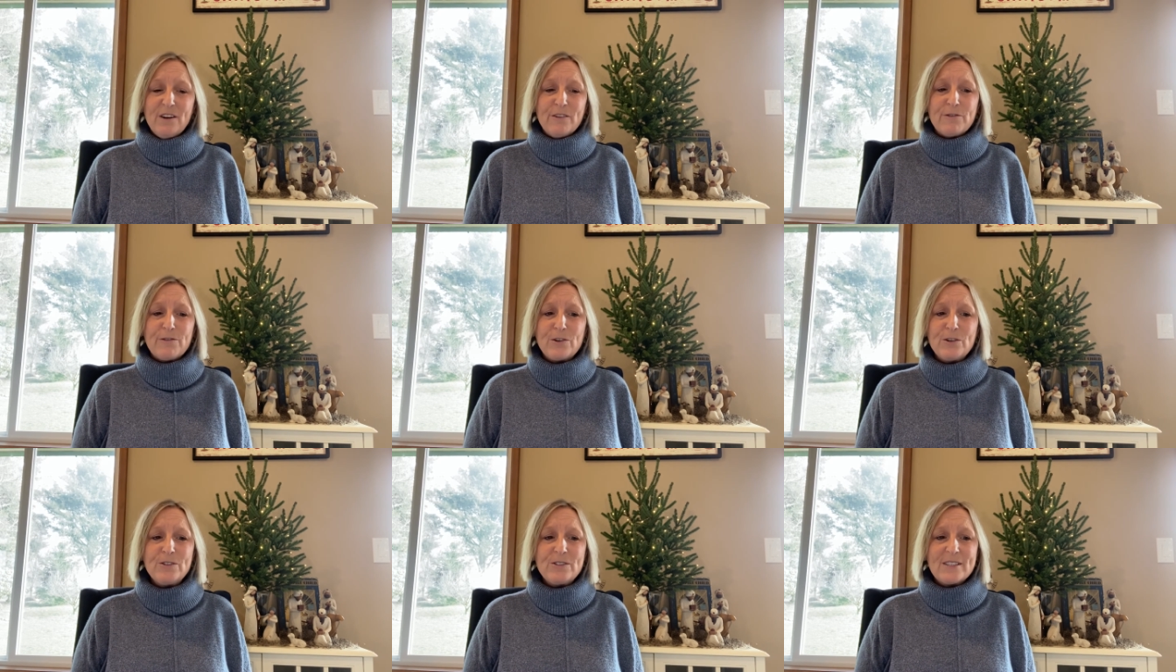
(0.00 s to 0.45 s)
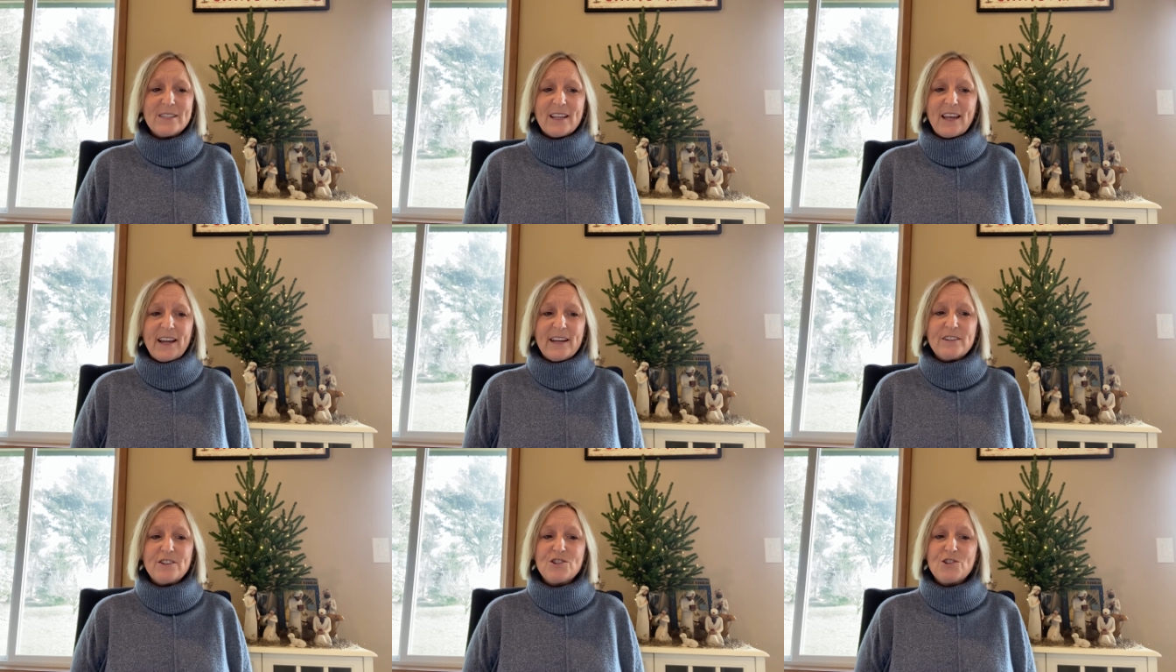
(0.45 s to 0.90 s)
Fruits
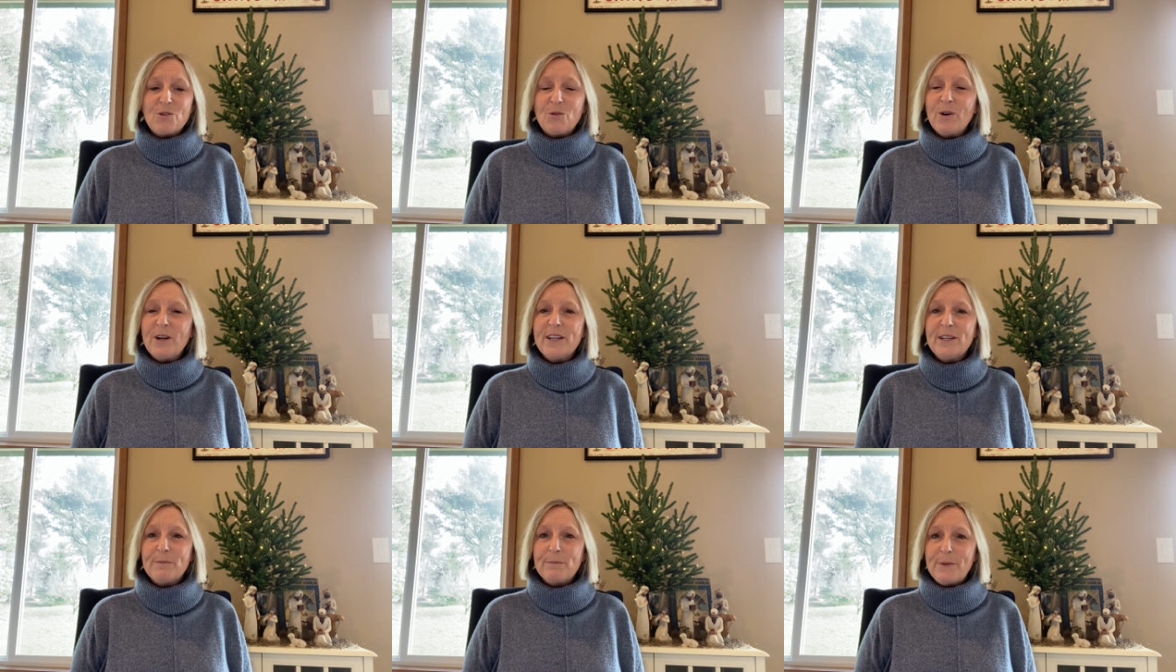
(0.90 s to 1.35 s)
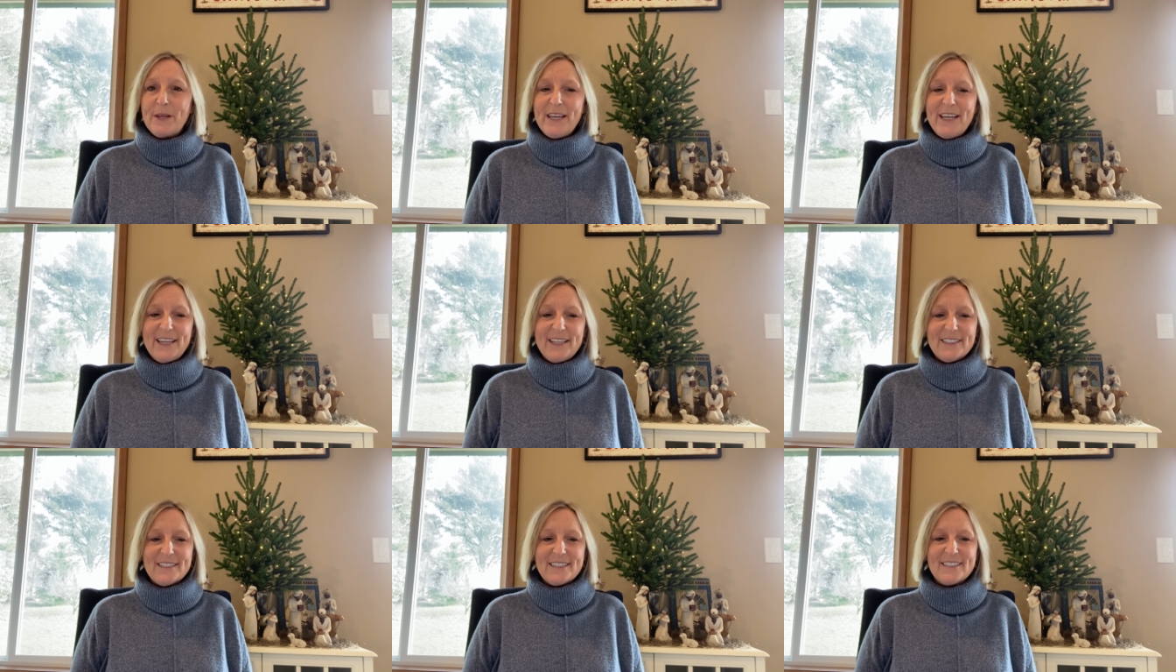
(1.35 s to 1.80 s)
like joy and
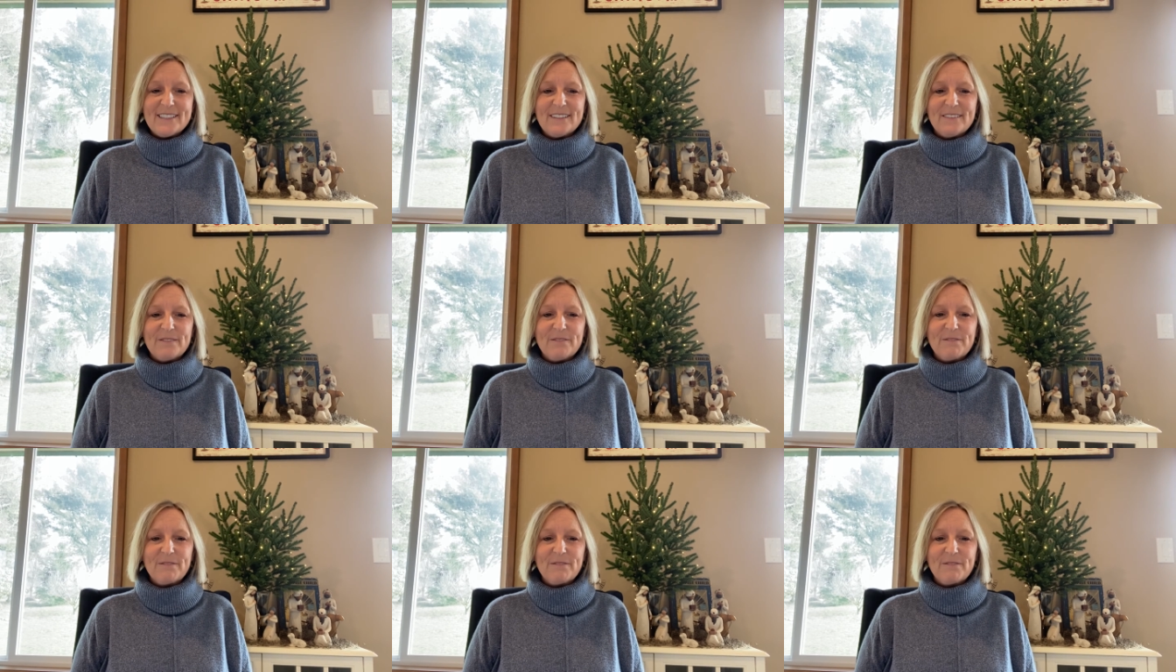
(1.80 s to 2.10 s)
peace.